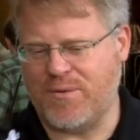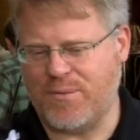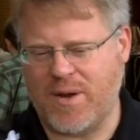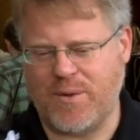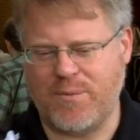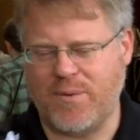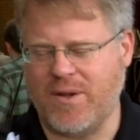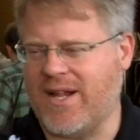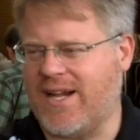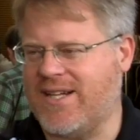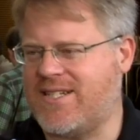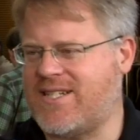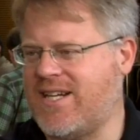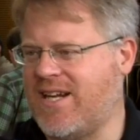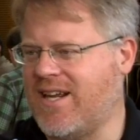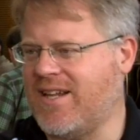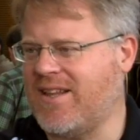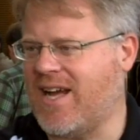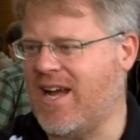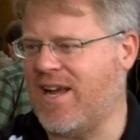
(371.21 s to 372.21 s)
what will I
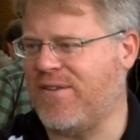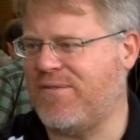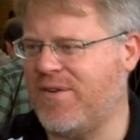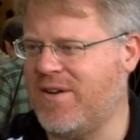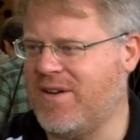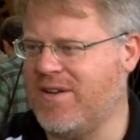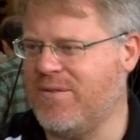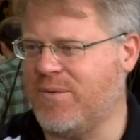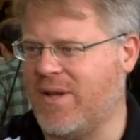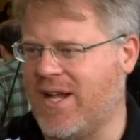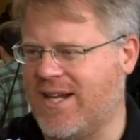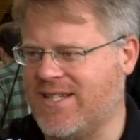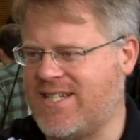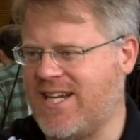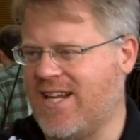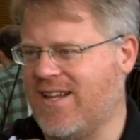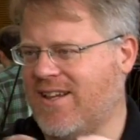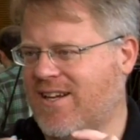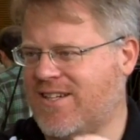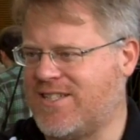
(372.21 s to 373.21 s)
see on the iPhone? Will well, I
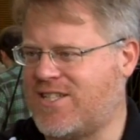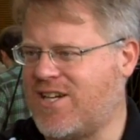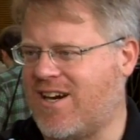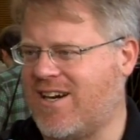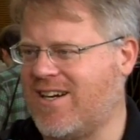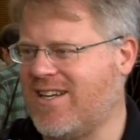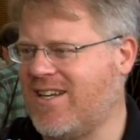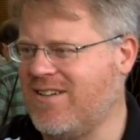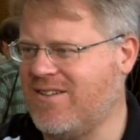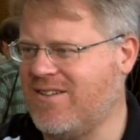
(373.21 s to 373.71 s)
see a little target